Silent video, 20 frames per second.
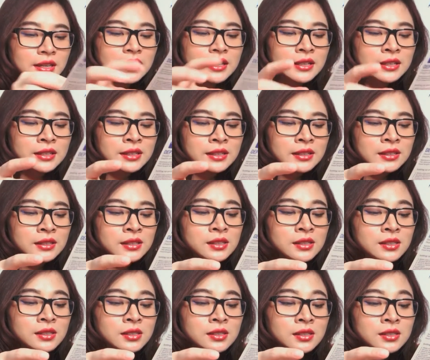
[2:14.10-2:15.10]

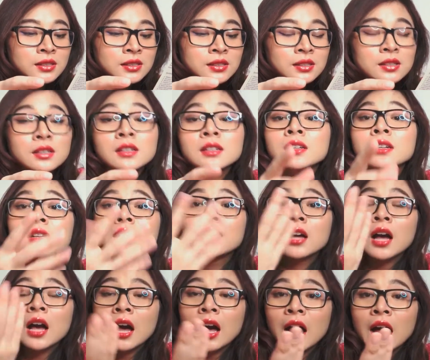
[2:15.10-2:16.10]
is
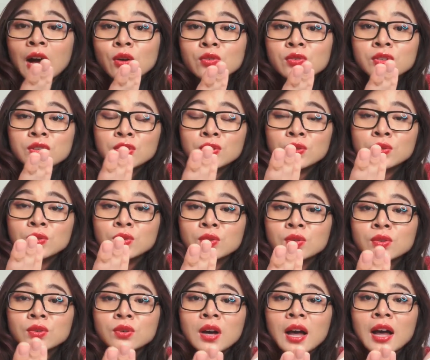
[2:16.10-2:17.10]
how you
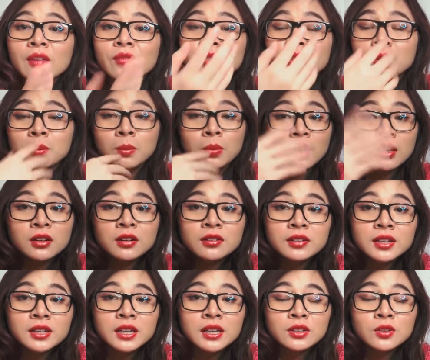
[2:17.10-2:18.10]
have the
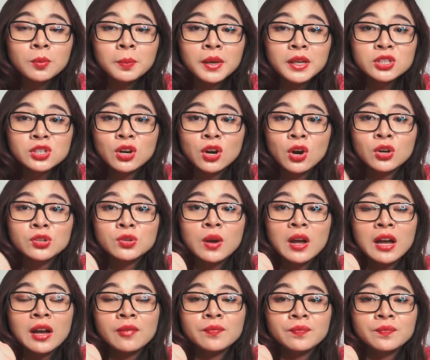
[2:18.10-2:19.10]
blurry in your picture, or you
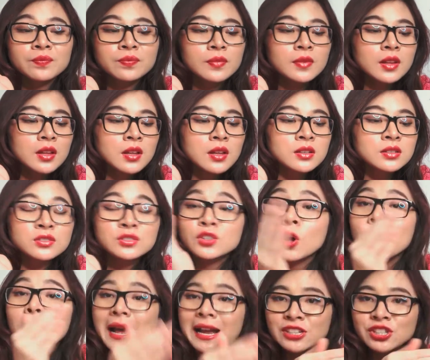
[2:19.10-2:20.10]
have
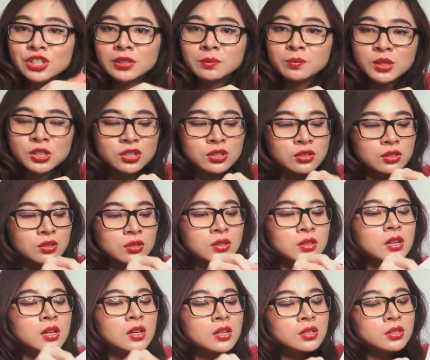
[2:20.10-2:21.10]
stop action picture.
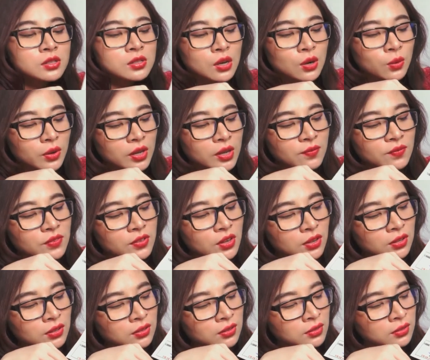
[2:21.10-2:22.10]
So if
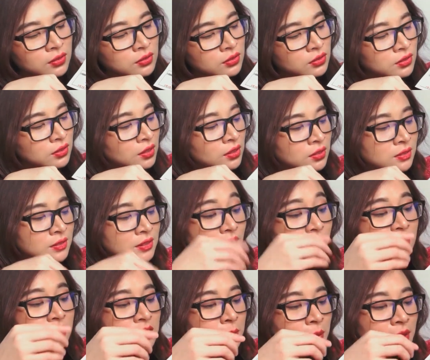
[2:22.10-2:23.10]
the
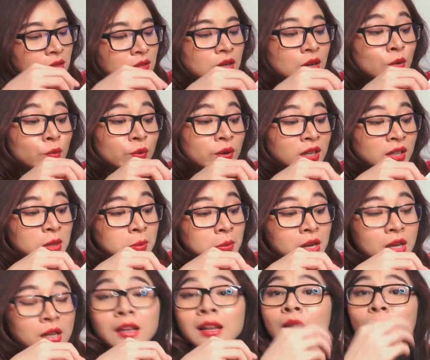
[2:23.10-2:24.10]
shutter speed go really
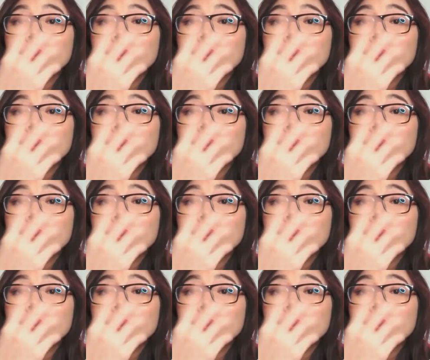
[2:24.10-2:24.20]
big, like